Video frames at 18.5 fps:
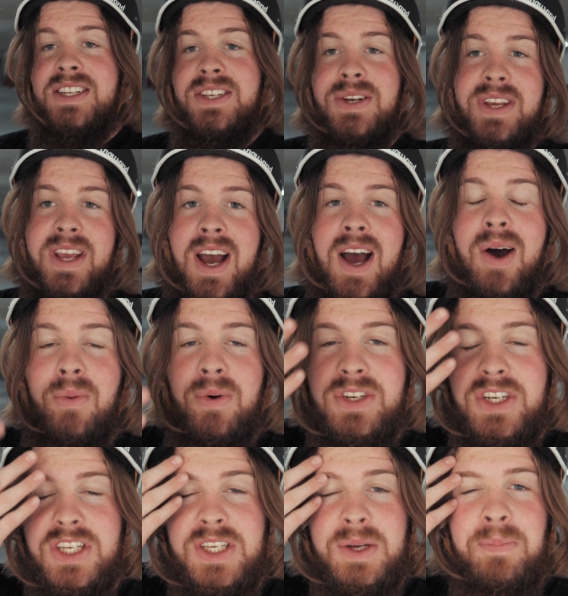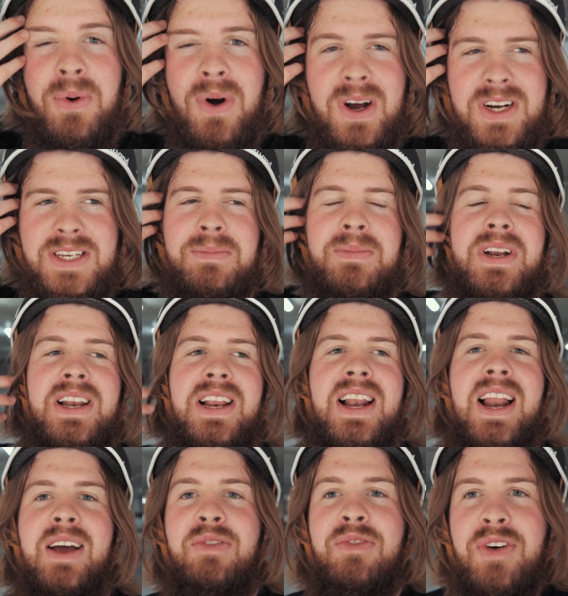to here, which is
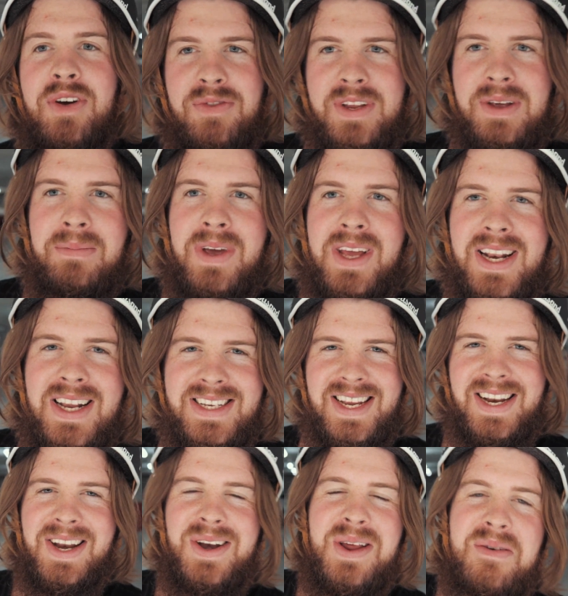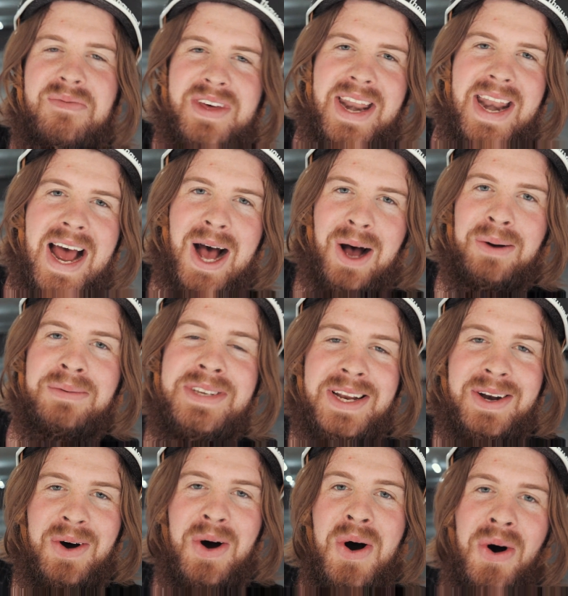approximately like 50 meters. I don't know if that
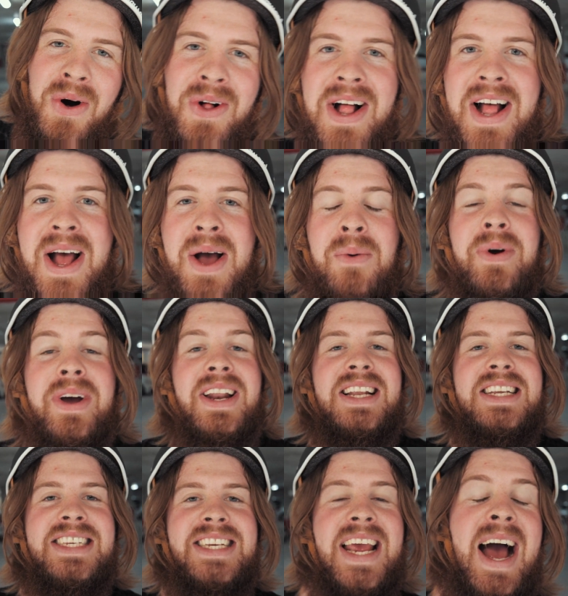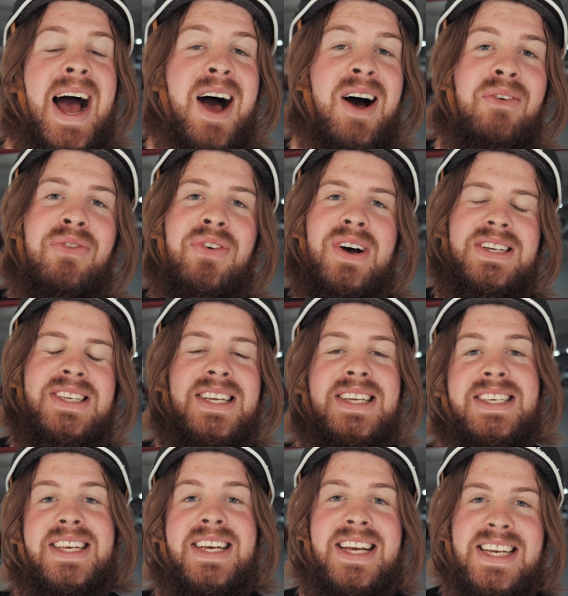helps at all. We're gonna see how fast
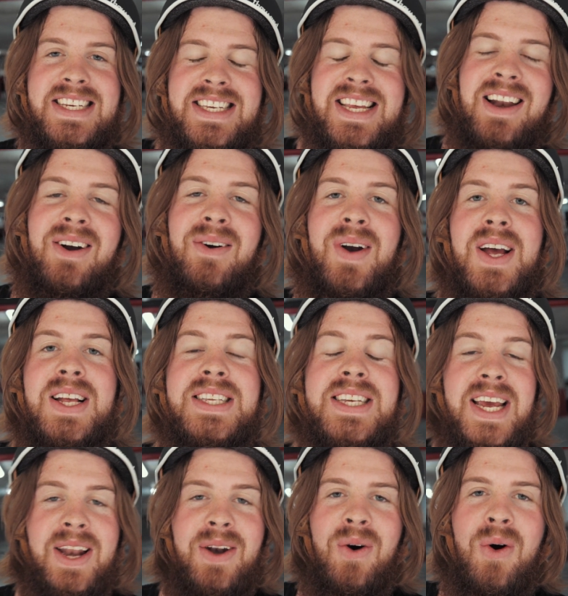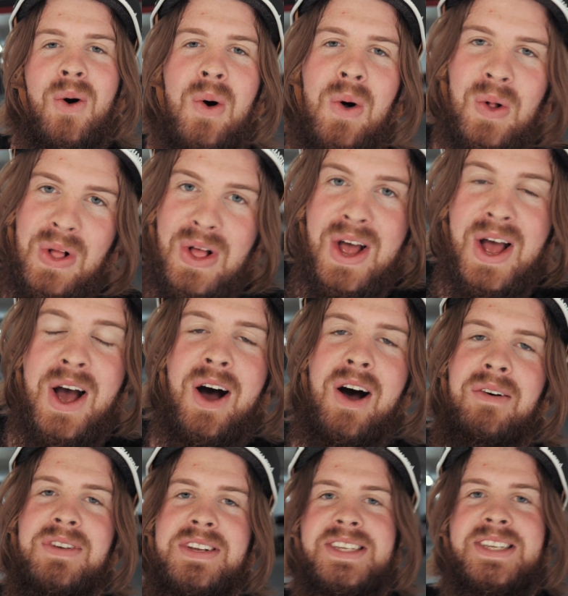this thing accelerates in all
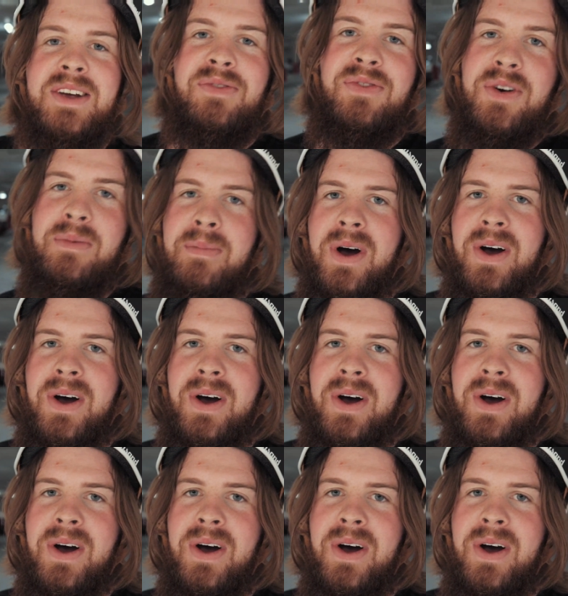of its different